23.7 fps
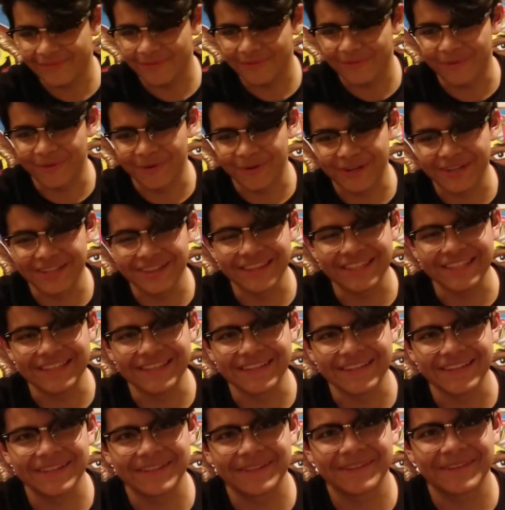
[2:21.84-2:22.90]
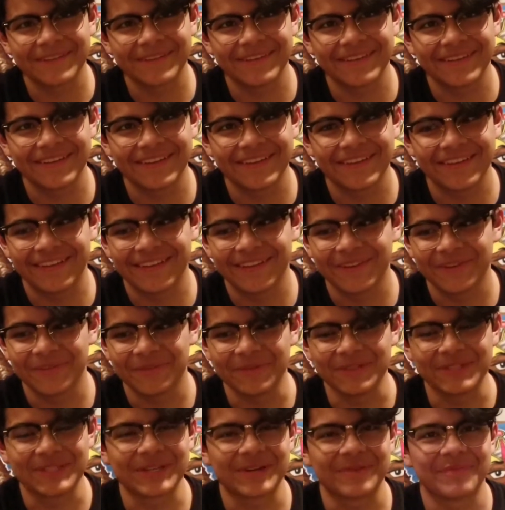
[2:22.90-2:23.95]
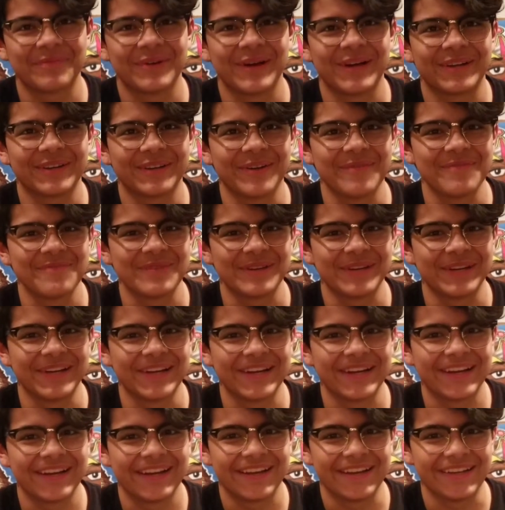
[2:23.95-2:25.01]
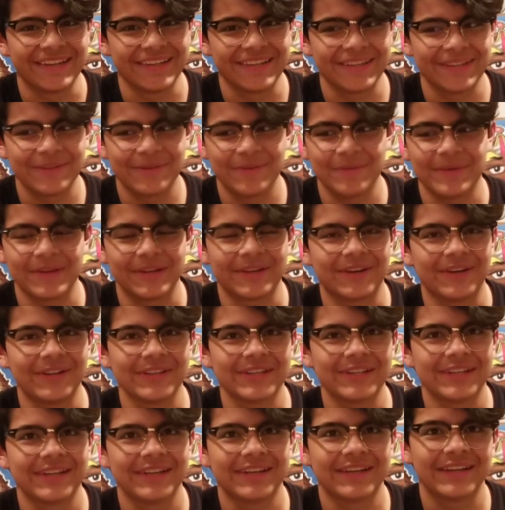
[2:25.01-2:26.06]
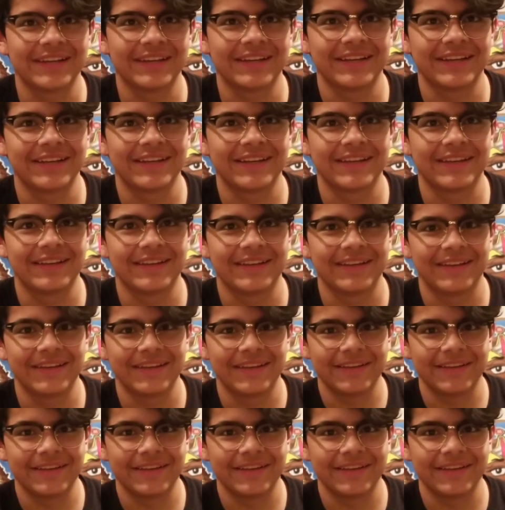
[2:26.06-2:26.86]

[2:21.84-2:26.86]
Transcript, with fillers: For Nalia. We should have brought her up here. You mean to call her? Well, let's call her.